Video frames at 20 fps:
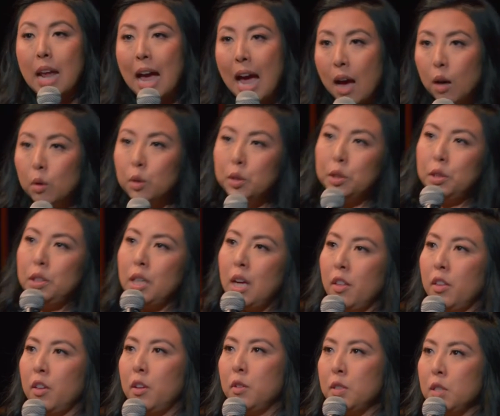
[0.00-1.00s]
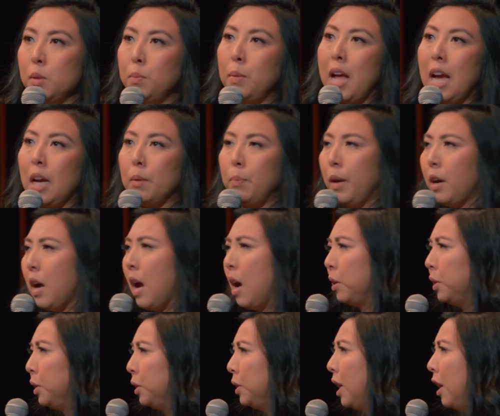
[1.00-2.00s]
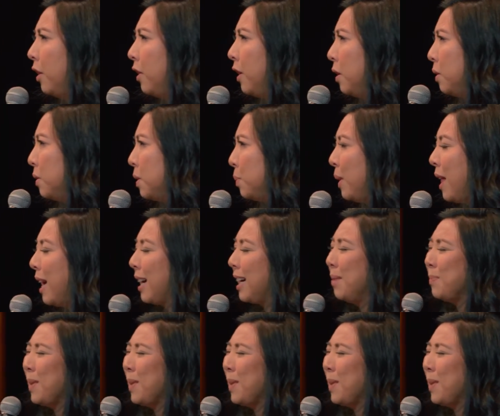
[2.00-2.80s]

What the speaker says: How could you tell that it was a black bear? How could you tell that it was black?